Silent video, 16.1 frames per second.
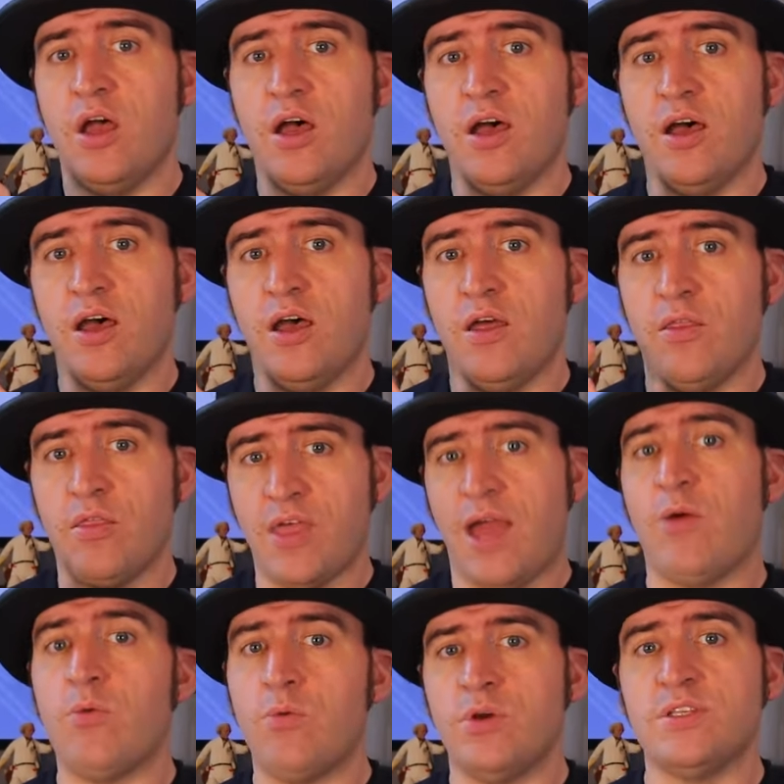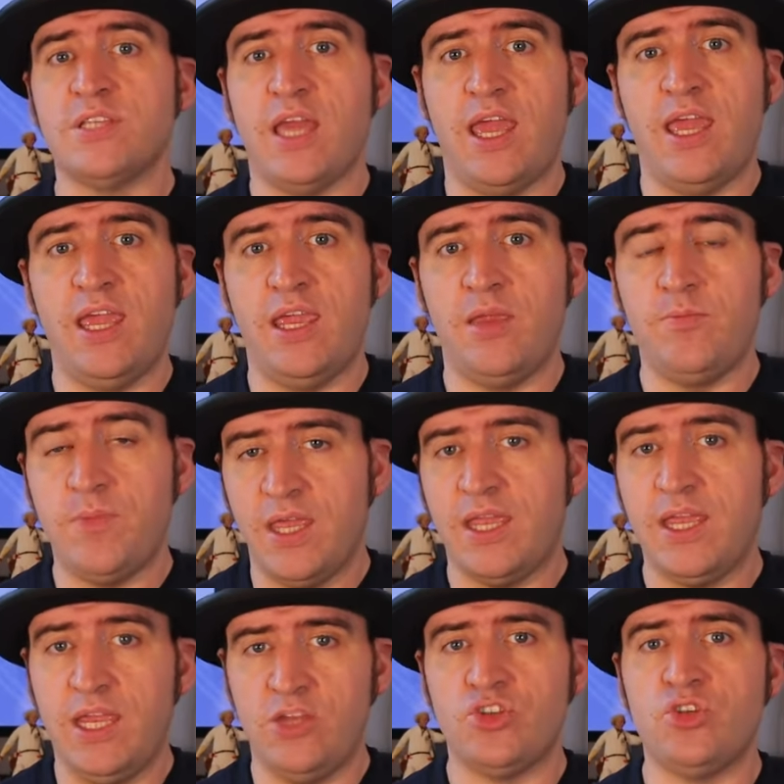That was a
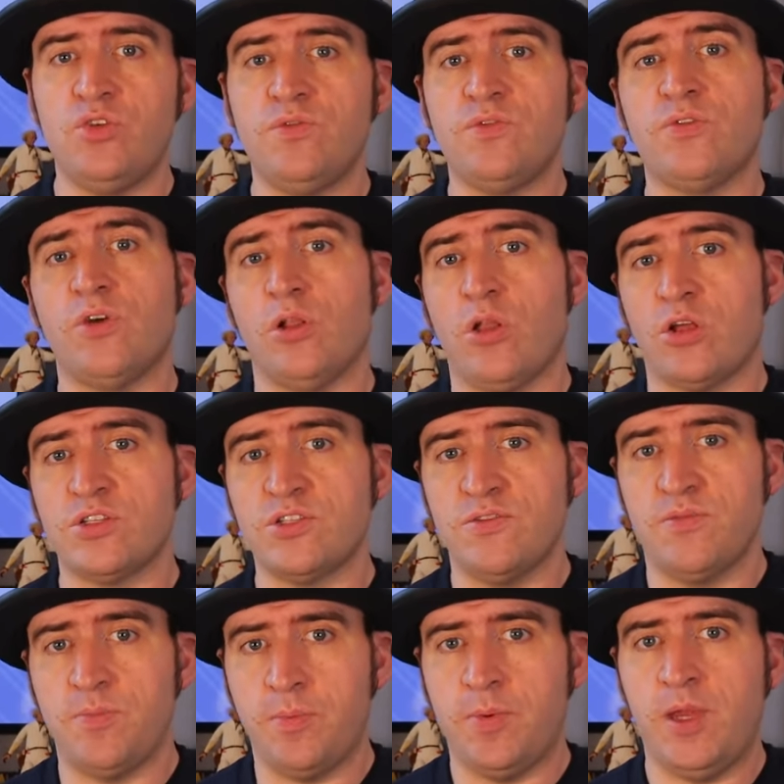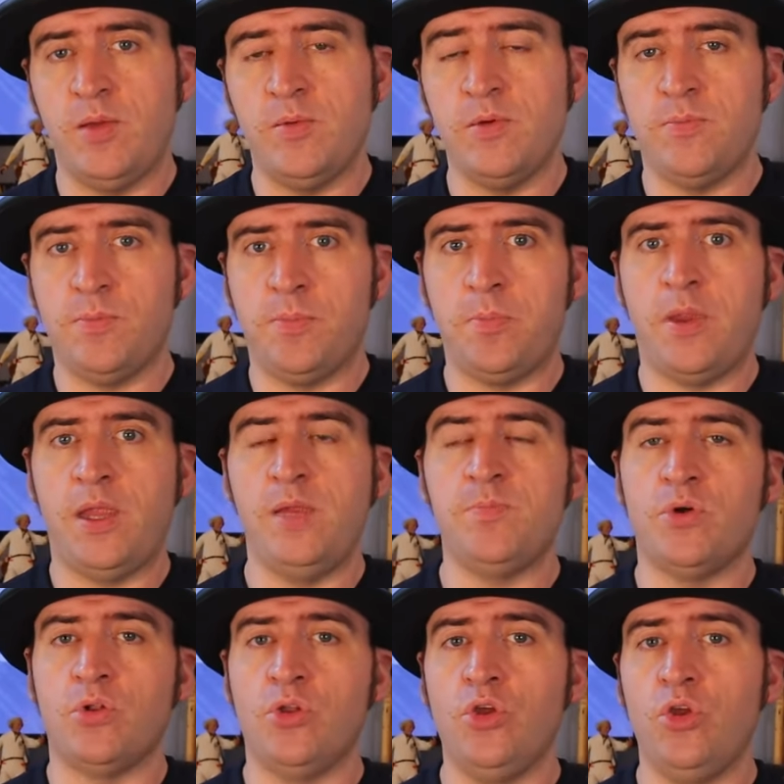big issue for a lot of
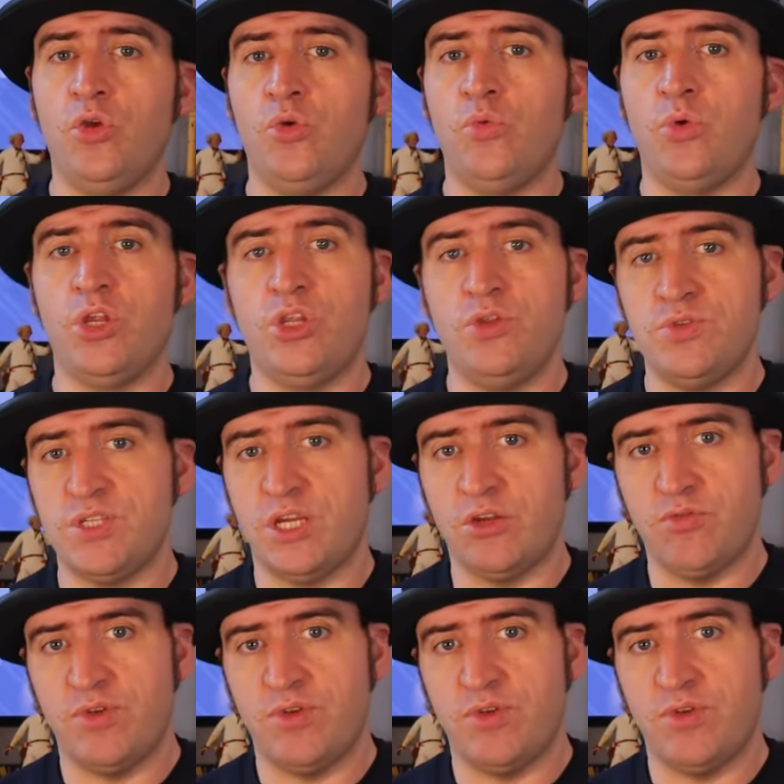people who were using